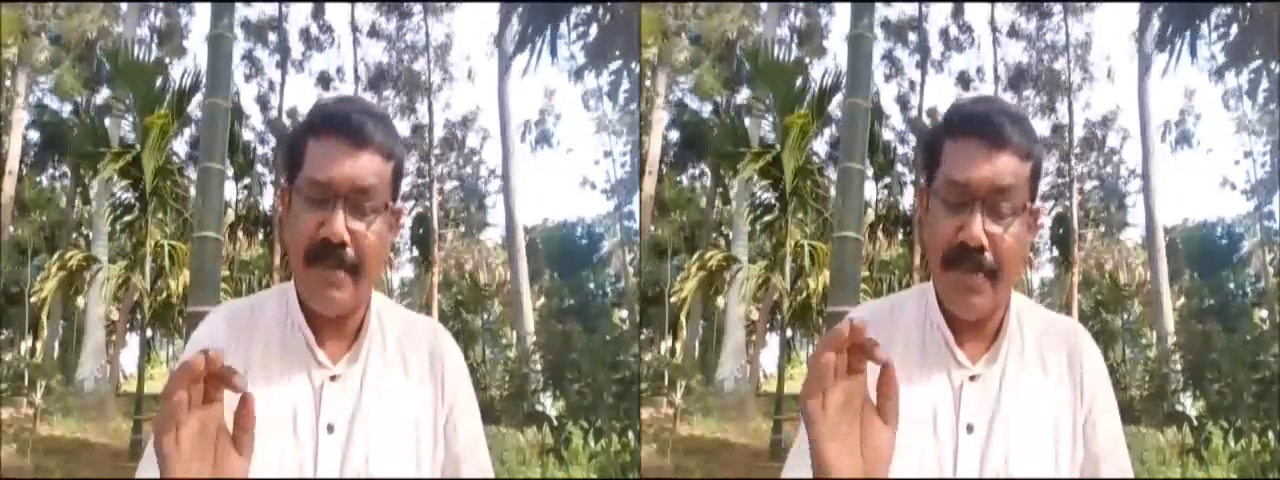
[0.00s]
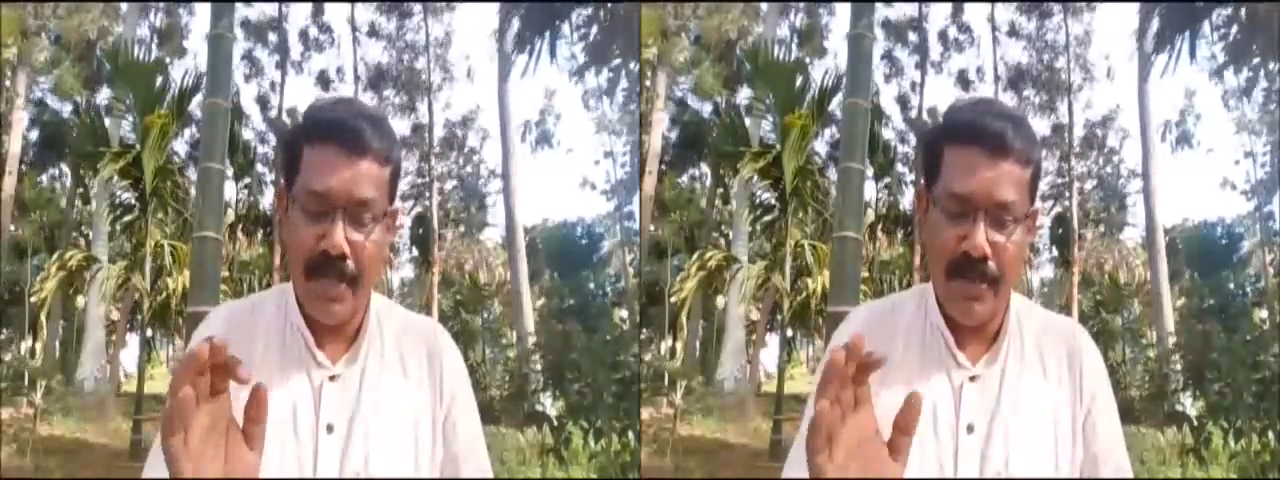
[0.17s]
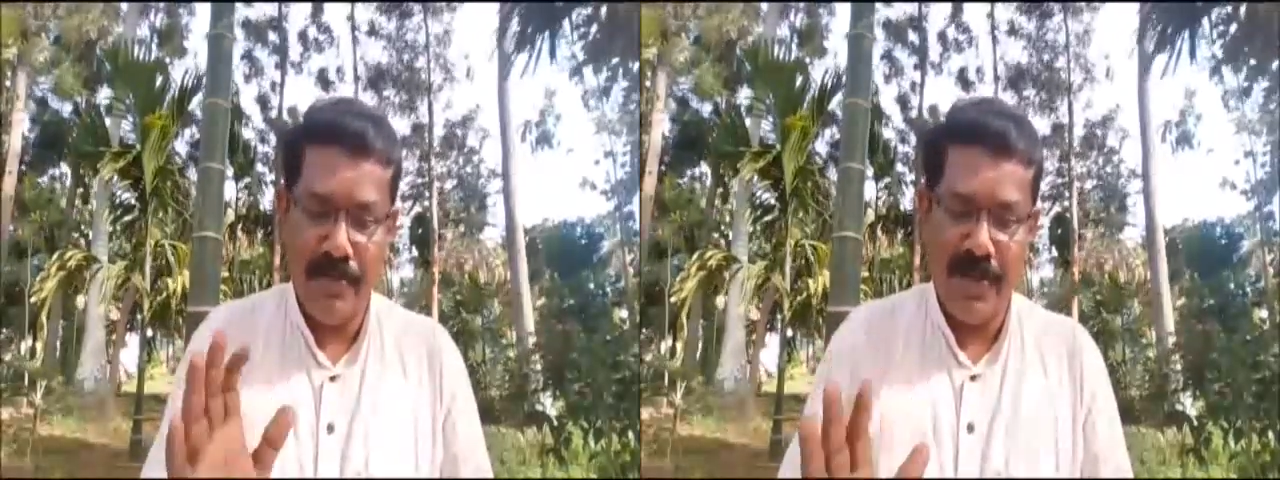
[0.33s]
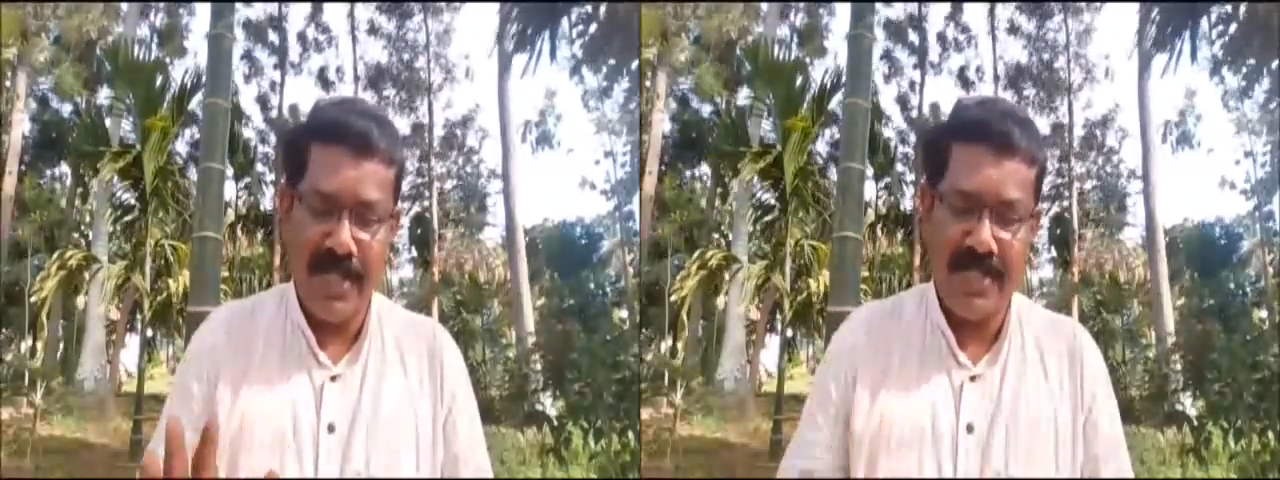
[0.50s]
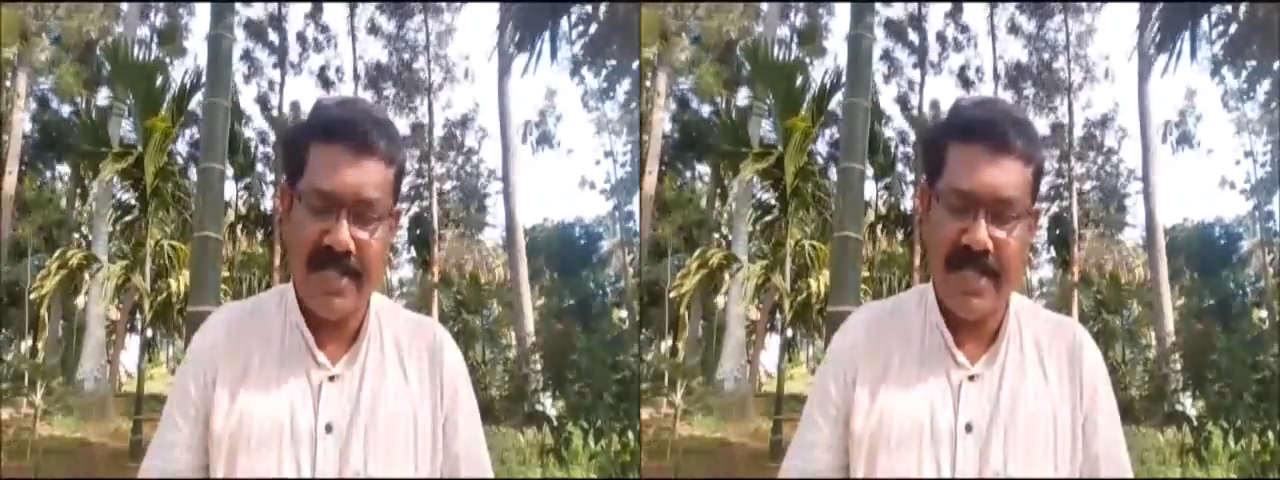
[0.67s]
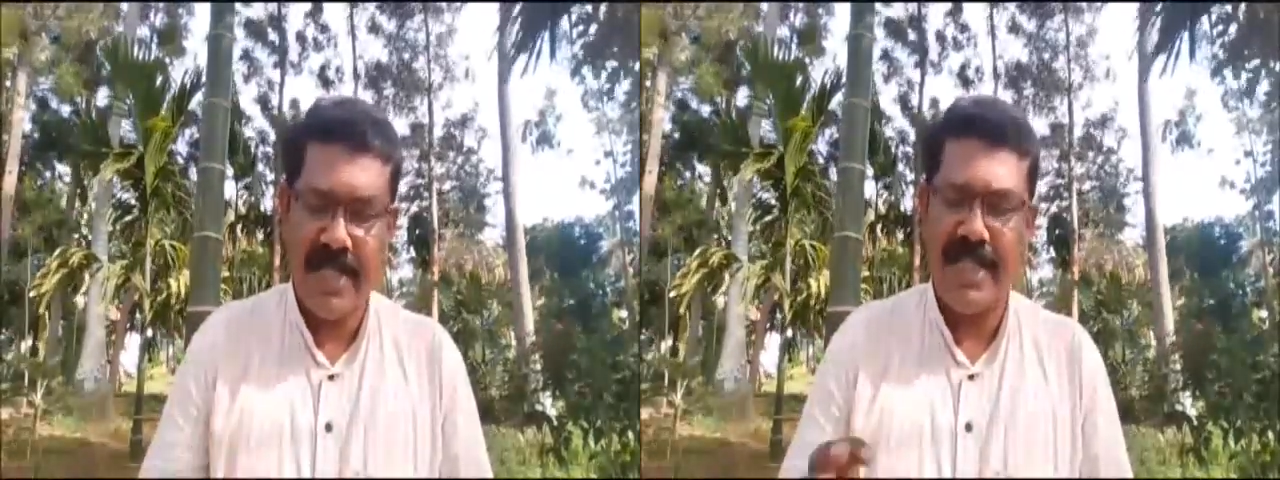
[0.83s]

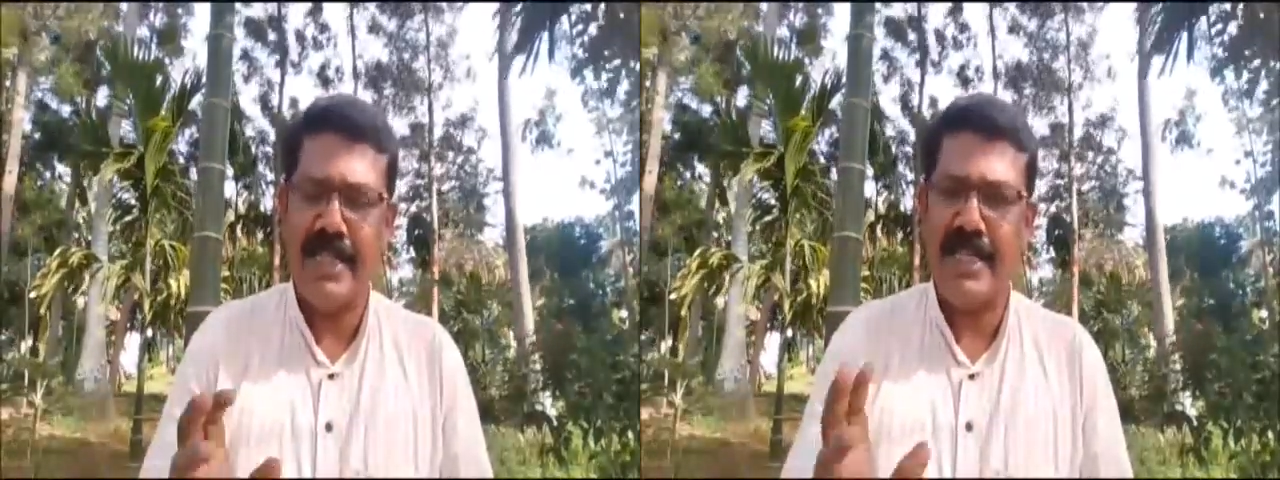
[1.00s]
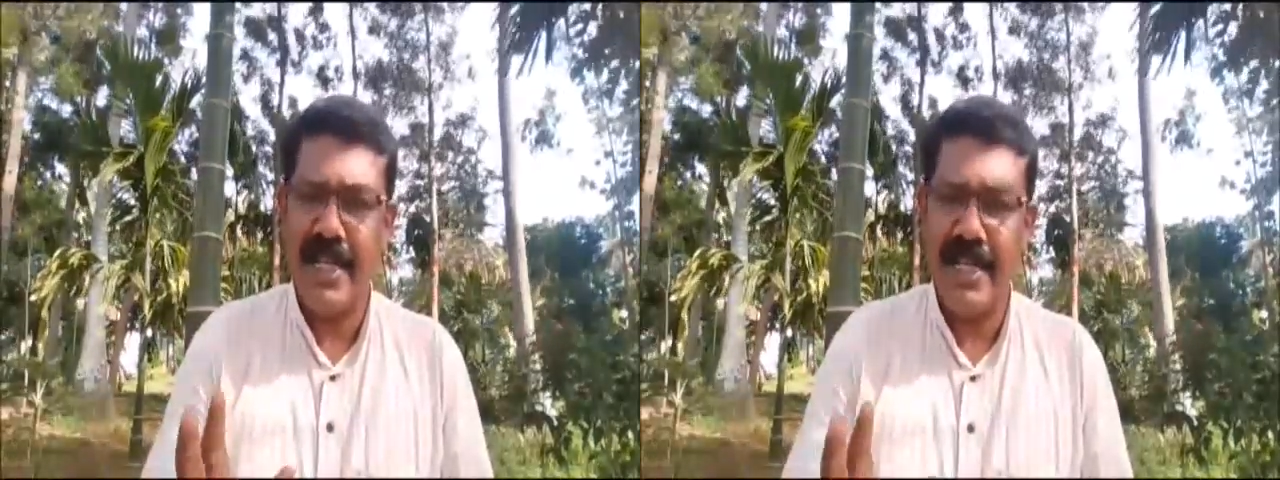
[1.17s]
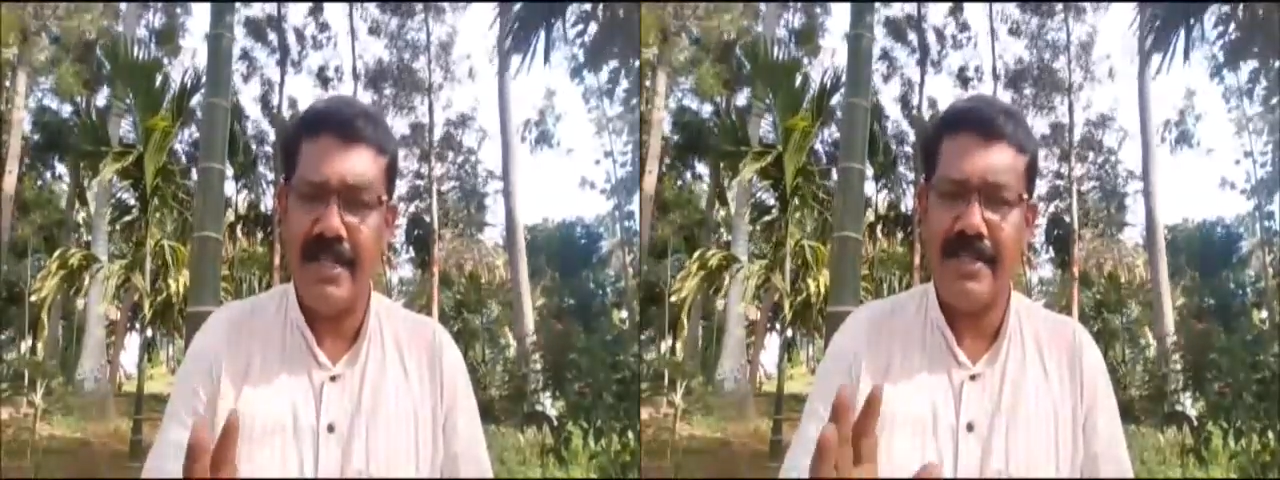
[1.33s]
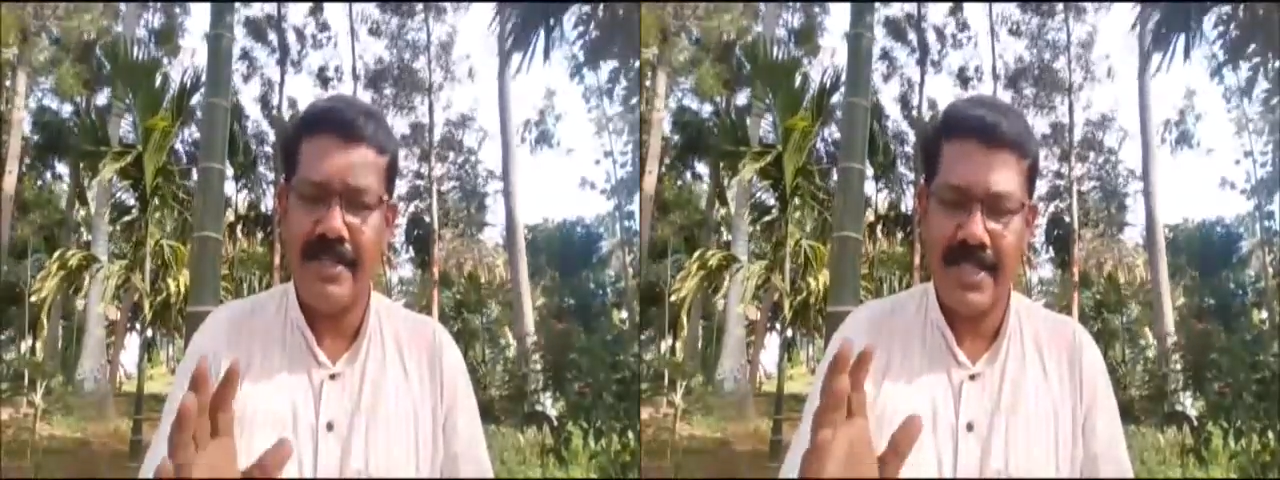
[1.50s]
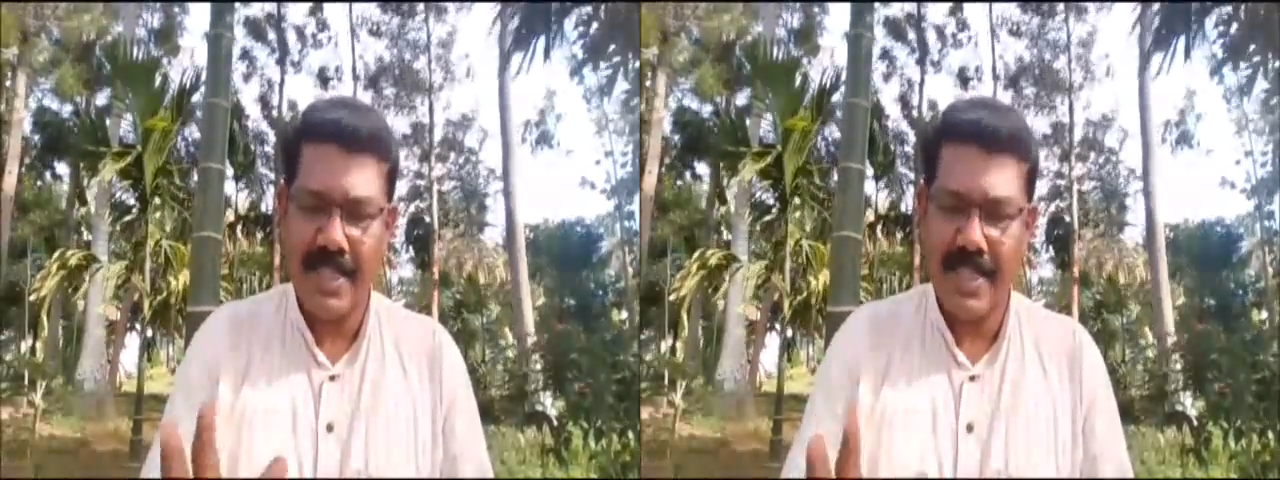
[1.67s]
biopics in thriller,